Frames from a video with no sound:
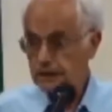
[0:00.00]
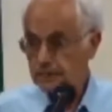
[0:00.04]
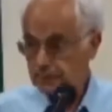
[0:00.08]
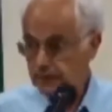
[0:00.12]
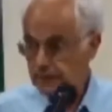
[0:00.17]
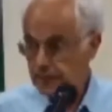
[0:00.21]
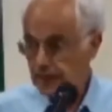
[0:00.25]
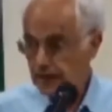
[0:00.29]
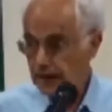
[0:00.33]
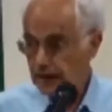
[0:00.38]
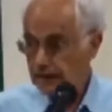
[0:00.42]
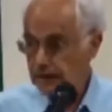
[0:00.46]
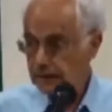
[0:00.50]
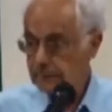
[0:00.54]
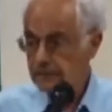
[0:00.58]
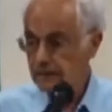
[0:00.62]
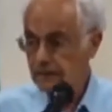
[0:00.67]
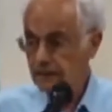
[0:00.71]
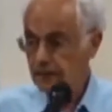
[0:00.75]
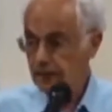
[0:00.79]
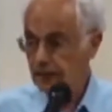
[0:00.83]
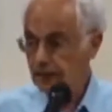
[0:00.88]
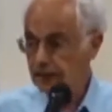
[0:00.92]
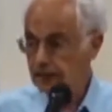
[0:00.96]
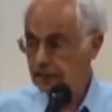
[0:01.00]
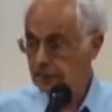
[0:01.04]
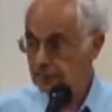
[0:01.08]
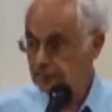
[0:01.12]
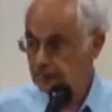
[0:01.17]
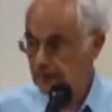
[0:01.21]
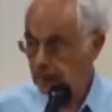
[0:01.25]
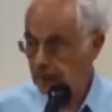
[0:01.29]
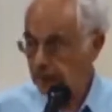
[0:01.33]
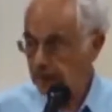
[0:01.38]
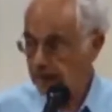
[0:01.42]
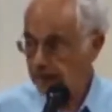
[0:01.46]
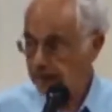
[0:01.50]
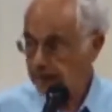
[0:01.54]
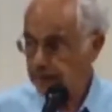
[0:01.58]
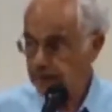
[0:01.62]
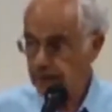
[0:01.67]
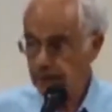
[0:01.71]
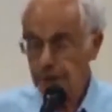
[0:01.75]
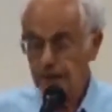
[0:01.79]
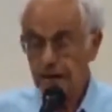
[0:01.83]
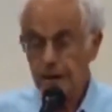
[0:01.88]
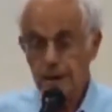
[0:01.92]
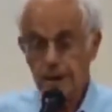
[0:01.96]
Yitzchak, the
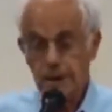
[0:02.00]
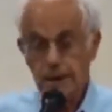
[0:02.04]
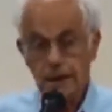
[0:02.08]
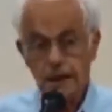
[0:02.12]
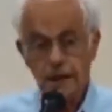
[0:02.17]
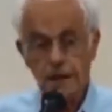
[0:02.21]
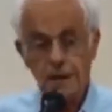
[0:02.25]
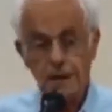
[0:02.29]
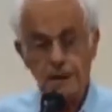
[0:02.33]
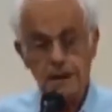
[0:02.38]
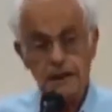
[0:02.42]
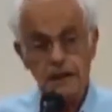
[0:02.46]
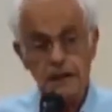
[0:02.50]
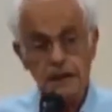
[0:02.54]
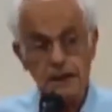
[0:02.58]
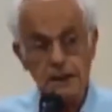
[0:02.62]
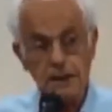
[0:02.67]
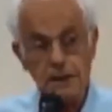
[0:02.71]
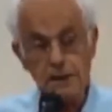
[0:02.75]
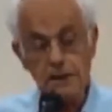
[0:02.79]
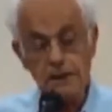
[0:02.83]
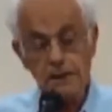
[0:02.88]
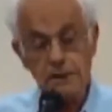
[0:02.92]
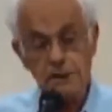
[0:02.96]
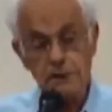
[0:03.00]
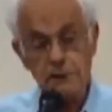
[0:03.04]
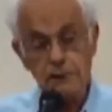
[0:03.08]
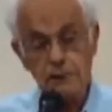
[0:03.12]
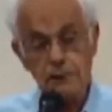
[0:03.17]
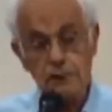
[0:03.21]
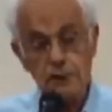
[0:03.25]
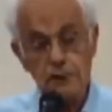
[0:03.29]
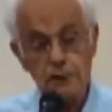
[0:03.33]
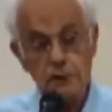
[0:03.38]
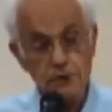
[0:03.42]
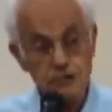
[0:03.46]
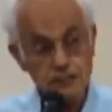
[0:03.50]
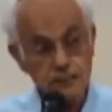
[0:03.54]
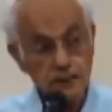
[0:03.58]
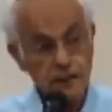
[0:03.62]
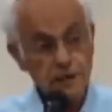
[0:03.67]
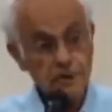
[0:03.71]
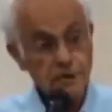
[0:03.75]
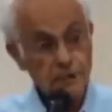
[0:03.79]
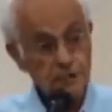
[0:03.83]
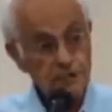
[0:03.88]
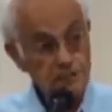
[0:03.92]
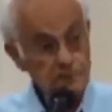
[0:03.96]
Akedah. In English you
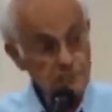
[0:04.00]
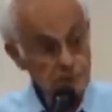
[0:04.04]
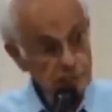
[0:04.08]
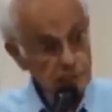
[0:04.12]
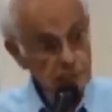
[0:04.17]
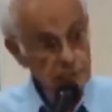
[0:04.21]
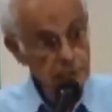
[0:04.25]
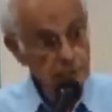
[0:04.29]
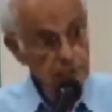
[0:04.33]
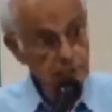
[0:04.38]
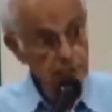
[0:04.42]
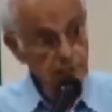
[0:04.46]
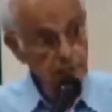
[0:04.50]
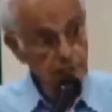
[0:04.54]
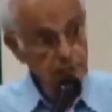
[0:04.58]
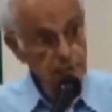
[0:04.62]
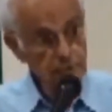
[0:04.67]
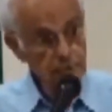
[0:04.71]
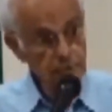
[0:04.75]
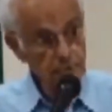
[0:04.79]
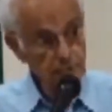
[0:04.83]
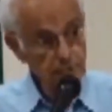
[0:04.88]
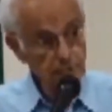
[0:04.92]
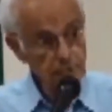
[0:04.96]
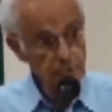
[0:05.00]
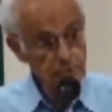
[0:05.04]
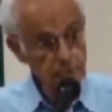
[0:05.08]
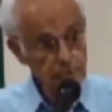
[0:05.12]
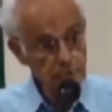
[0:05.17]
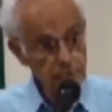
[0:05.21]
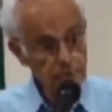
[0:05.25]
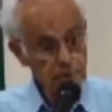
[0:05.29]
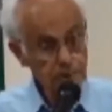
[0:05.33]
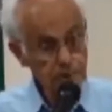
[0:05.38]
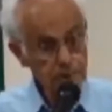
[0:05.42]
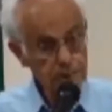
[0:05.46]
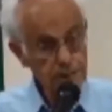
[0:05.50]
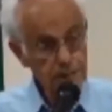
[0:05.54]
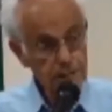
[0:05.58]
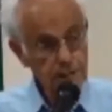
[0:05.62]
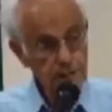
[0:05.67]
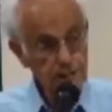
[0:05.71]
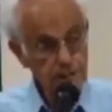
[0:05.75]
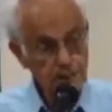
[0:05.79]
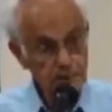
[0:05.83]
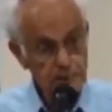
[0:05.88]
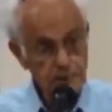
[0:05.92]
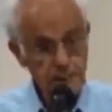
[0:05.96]
say the sacrifice of
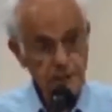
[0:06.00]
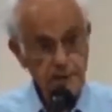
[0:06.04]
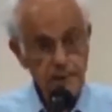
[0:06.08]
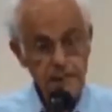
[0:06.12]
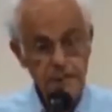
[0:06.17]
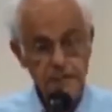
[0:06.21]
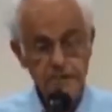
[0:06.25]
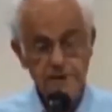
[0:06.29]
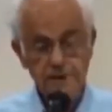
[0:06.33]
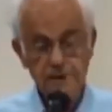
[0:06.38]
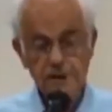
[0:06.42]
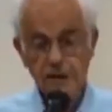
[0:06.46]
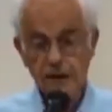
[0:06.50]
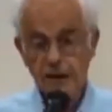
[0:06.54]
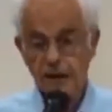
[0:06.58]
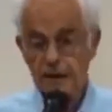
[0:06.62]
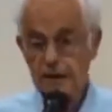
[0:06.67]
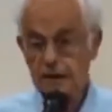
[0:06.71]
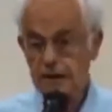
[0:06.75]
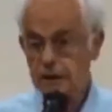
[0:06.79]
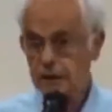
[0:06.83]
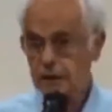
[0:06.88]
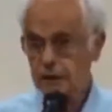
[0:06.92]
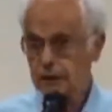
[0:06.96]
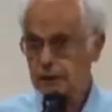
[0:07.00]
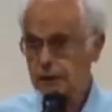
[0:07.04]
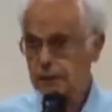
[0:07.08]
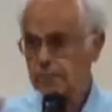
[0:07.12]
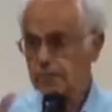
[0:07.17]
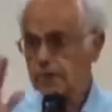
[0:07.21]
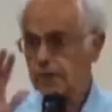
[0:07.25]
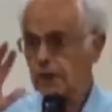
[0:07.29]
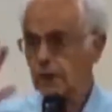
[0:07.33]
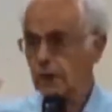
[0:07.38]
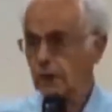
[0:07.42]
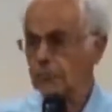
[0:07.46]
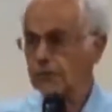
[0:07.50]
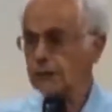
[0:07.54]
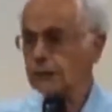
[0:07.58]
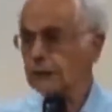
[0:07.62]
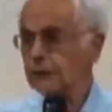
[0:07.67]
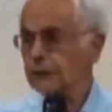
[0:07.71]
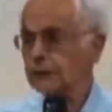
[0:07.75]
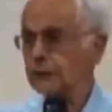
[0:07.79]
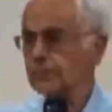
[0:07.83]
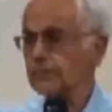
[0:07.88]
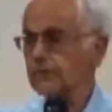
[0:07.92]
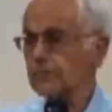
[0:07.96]
Yitzchak, and you see the
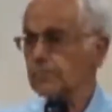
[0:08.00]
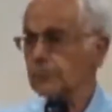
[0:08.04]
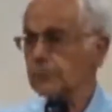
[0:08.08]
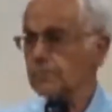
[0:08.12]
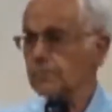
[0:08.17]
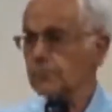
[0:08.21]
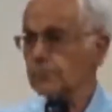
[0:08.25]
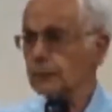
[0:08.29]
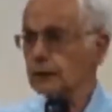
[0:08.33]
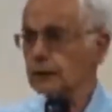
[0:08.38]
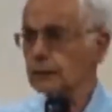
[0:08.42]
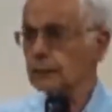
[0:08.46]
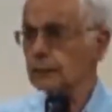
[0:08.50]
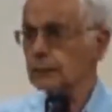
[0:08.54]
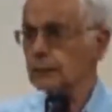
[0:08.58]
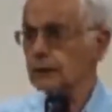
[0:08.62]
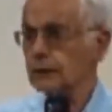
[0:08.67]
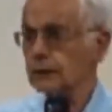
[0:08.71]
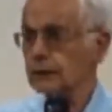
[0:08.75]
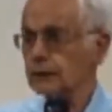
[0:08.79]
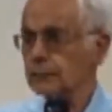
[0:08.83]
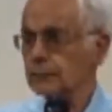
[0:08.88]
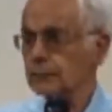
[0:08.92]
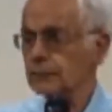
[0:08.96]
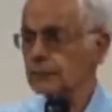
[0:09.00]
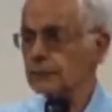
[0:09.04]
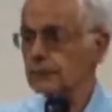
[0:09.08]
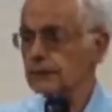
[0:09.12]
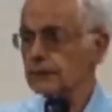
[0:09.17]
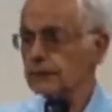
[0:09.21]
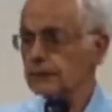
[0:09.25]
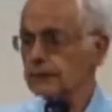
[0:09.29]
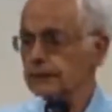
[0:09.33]
whole difference between the two religions.